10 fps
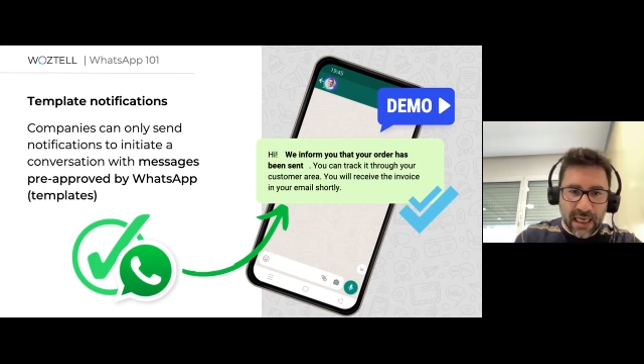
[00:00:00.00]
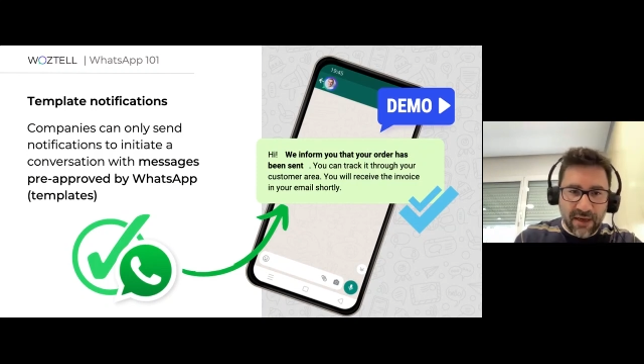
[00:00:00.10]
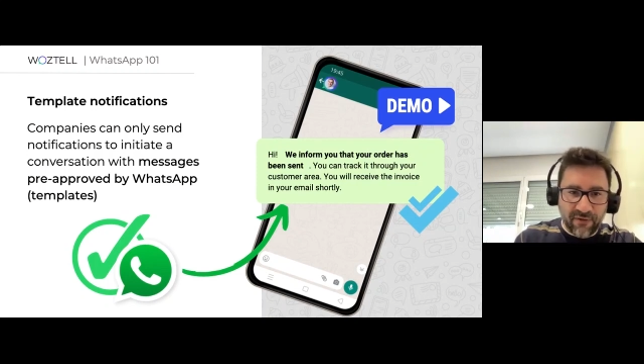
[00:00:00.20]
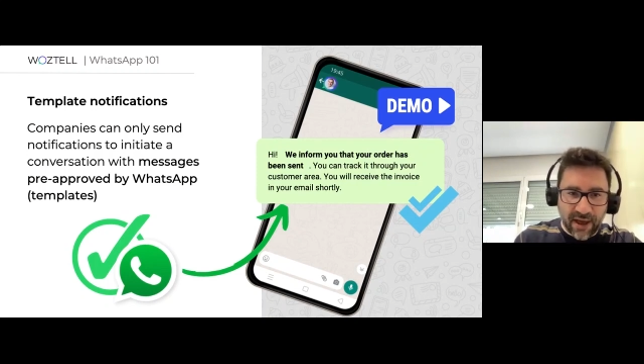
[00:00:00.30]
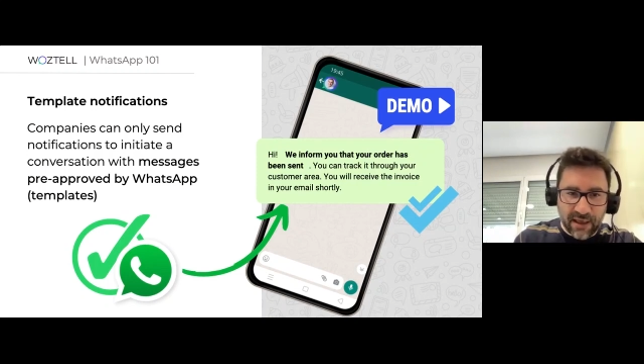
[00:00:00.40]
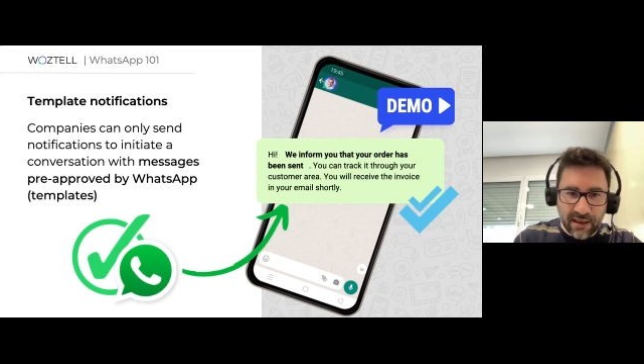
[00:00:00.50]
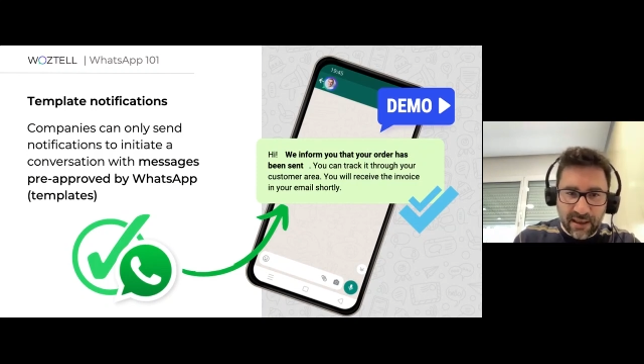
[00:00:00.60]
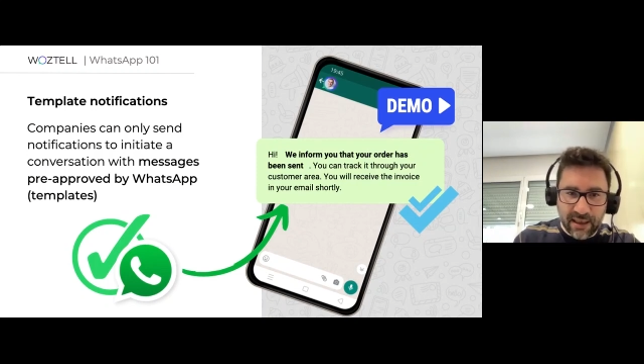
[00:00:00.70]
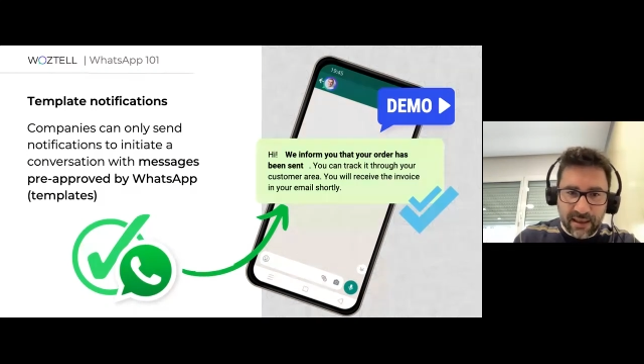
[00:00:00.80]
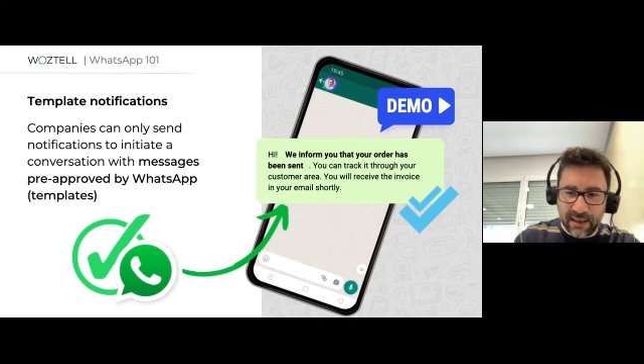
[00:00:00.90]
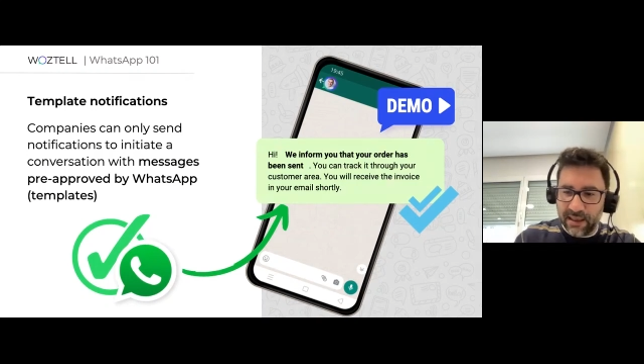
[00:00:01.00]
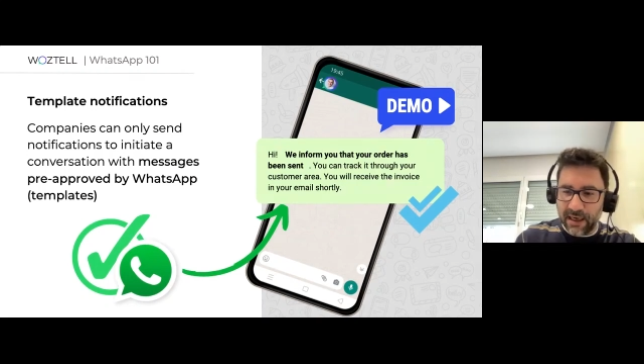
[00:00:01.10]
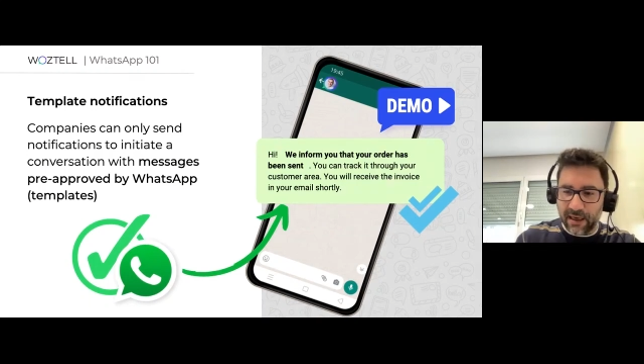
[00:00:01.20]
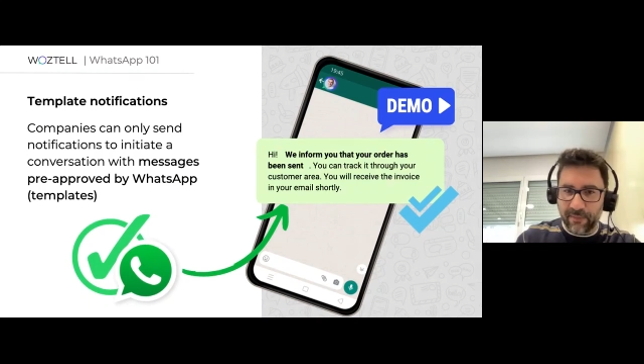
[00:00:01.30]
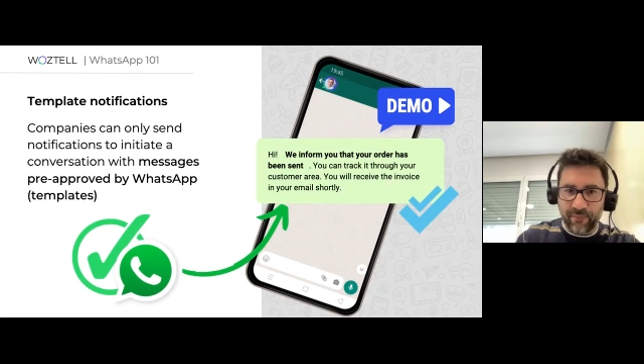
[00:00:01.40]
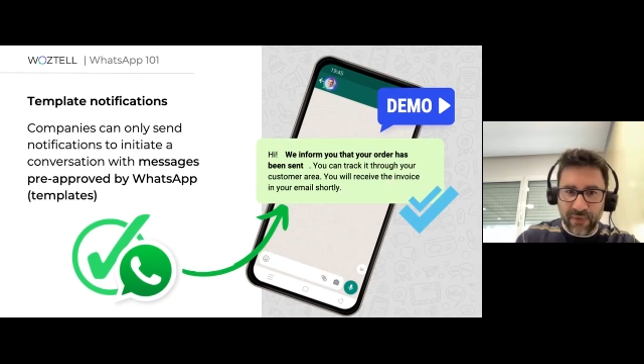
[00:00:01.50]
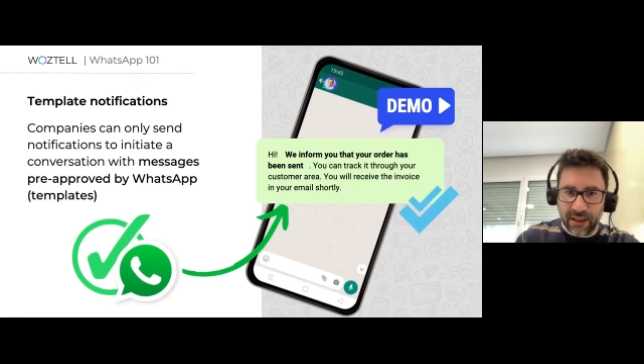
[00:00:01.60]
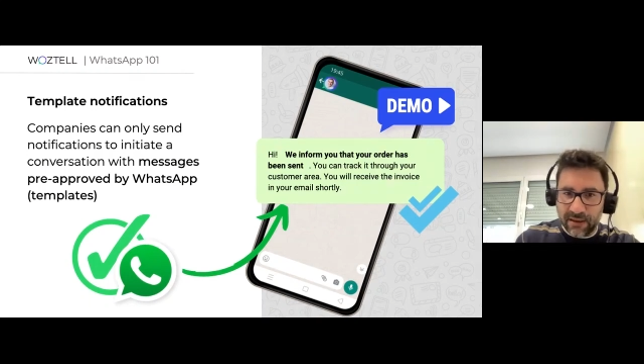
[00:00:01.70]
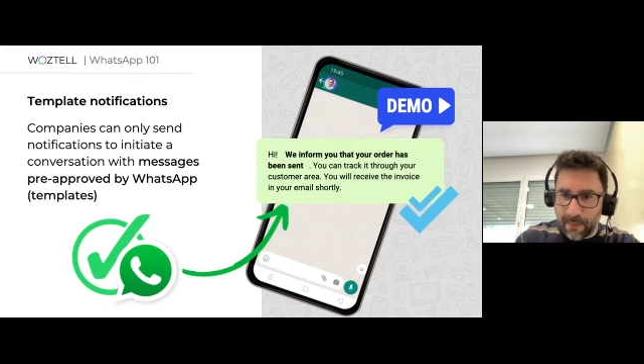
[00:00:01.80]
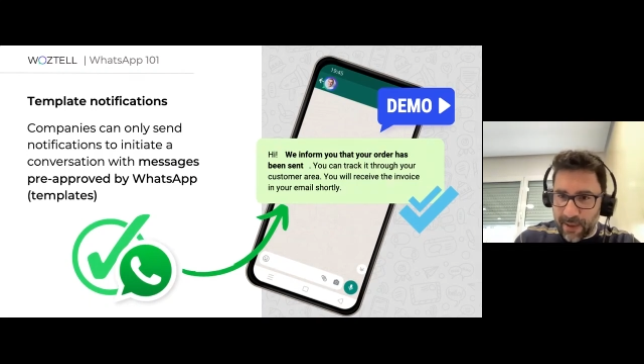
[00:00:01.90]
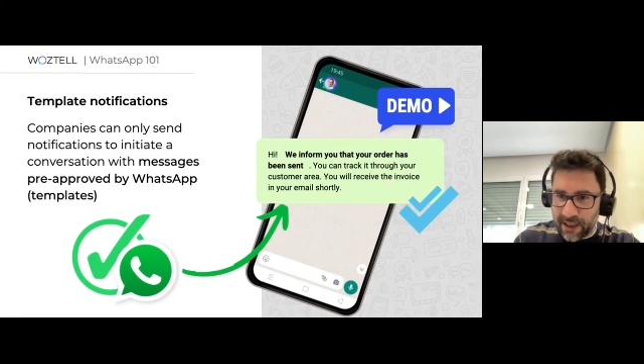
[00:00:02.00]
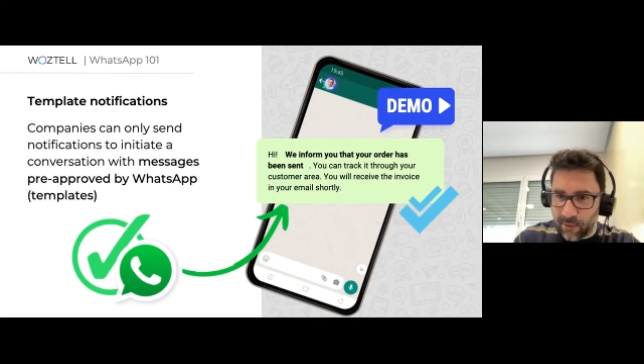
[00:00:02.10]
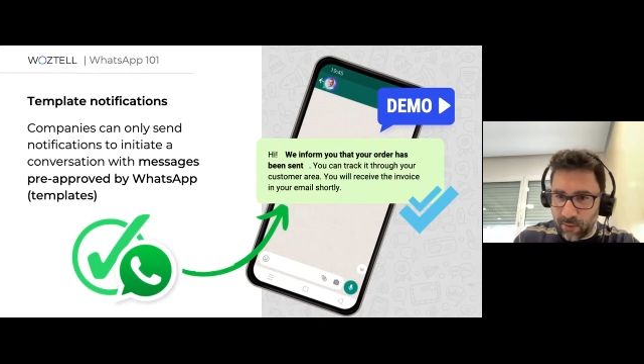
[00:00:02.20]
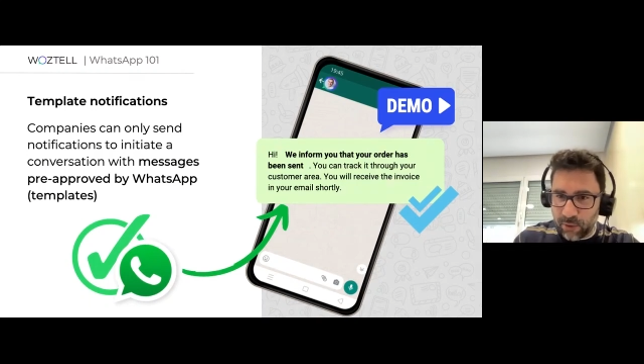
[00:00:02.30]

If I click here in the variable